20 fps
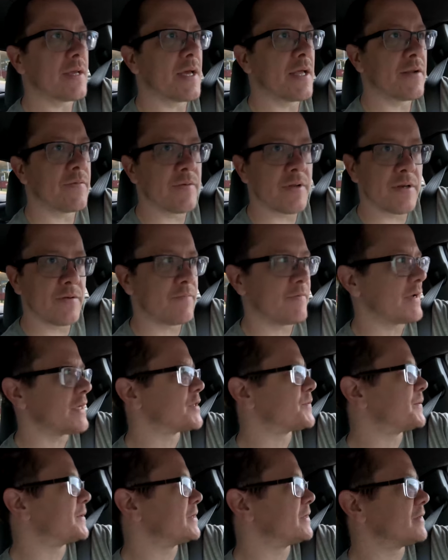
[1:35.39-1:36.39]
of an
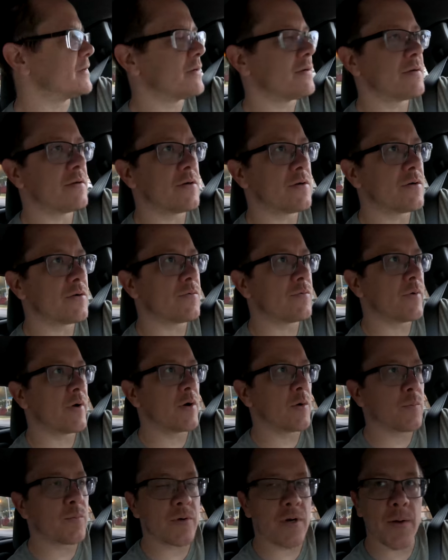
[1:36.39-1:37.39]
investment
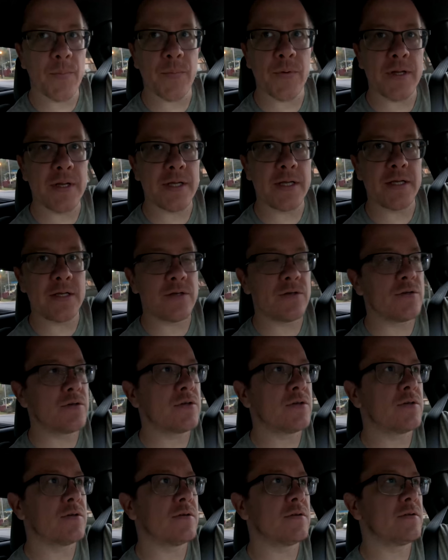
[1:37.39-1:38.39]
rental property
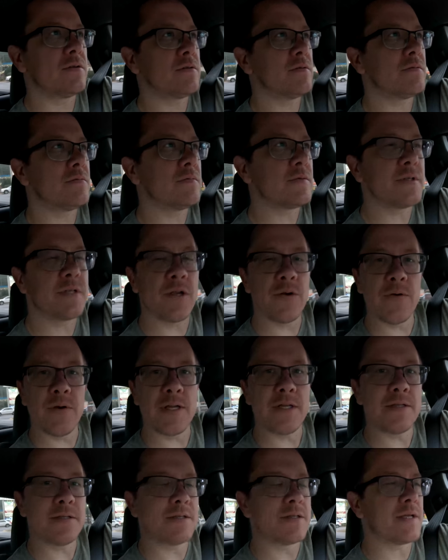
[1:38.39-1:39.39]

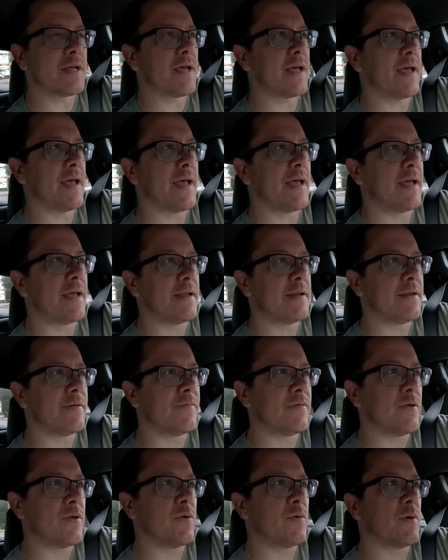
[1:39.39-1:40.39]
series, and
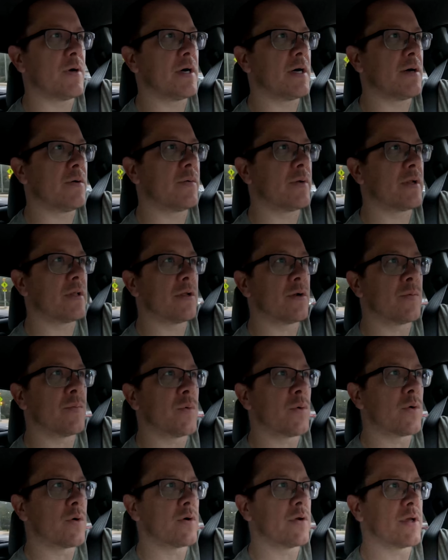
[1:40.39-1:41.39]
if you want to learn
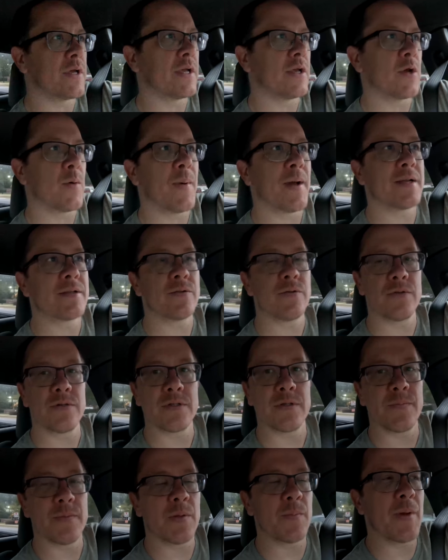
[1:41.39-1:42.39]
more, you can go back to
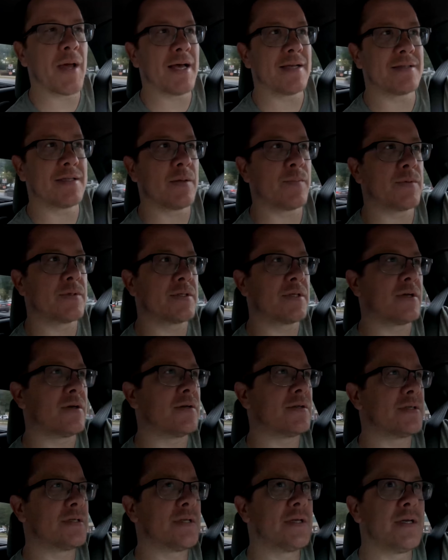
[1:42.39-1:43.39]
some of the past
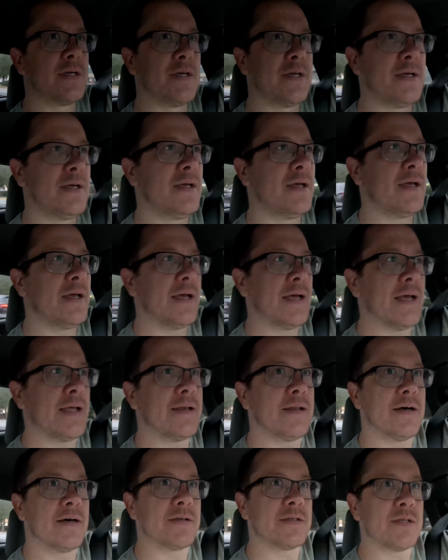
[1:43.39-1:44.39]
episodes
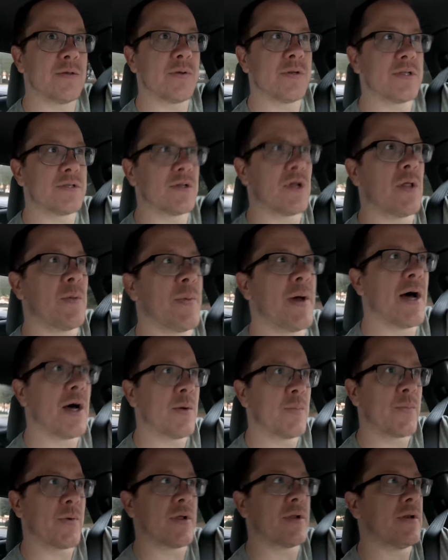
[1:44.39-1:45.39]
and see what it's all
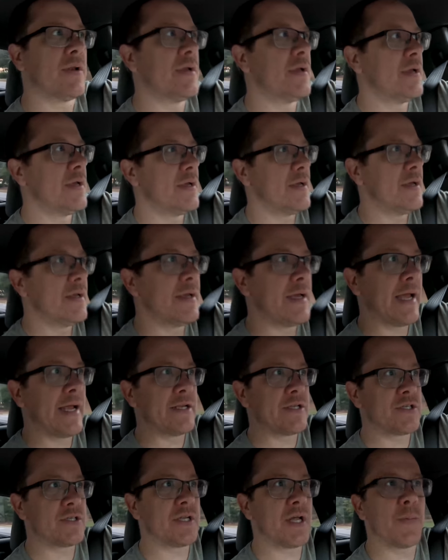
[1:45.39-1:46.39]
about. But
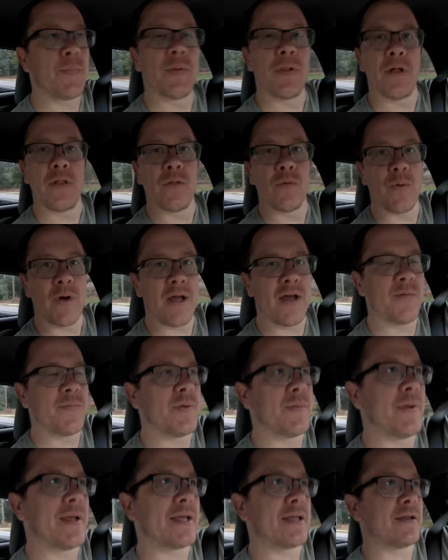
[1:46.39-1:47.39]
each step along the way, I've
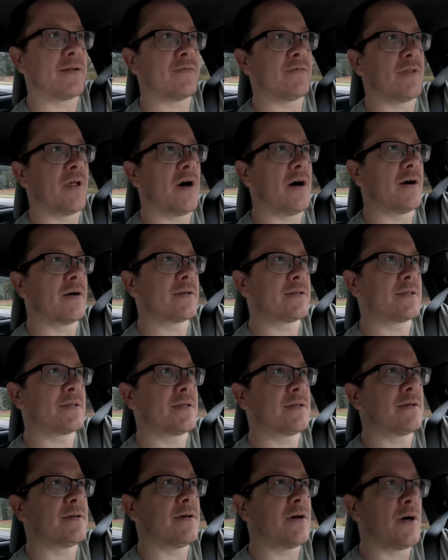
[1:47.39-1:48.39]
been making vlogs
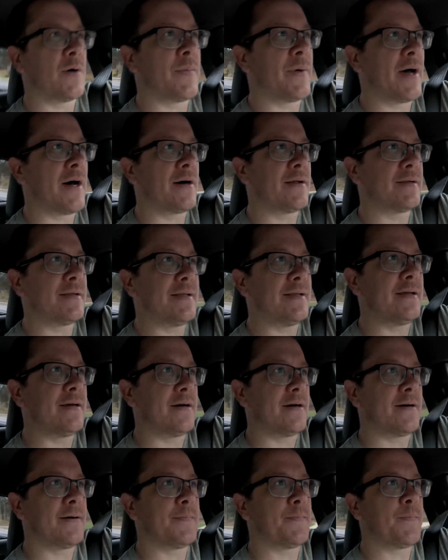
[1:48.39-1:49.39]
about
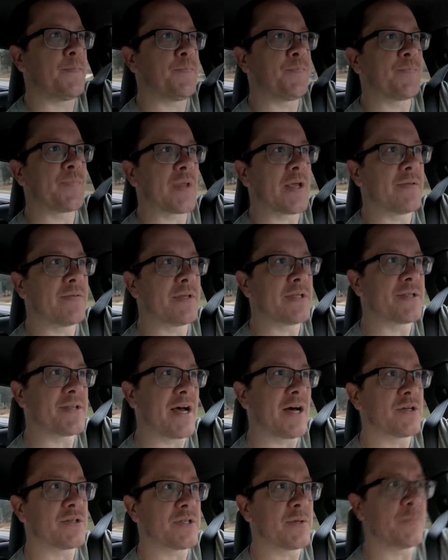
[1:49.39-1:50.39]
this
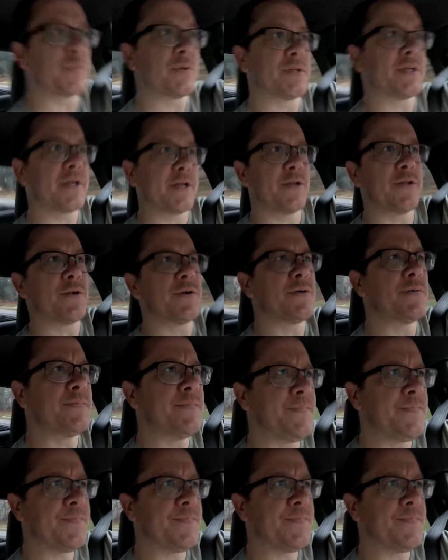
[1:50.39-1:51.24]
house in particular,